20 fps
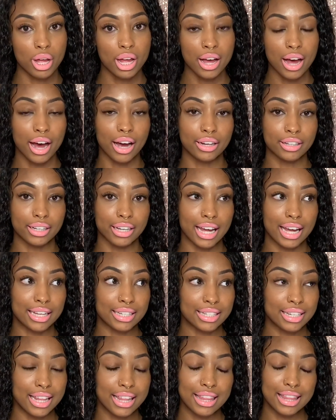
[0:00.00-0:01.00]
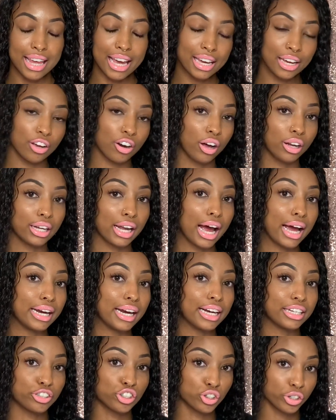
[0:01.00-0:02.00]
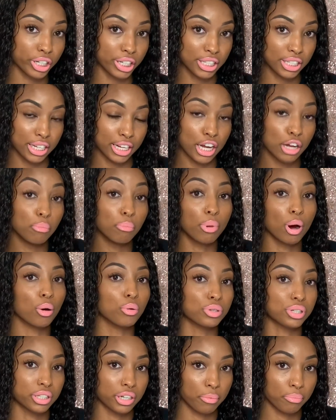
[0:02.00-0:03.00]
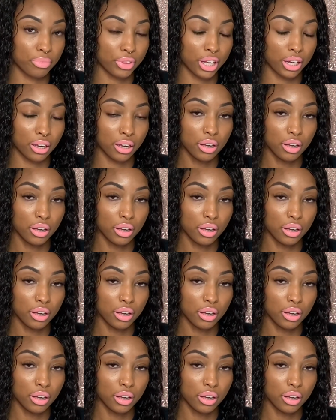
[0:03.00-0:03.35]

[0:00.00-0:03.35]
unless they get online as Trixie and post something.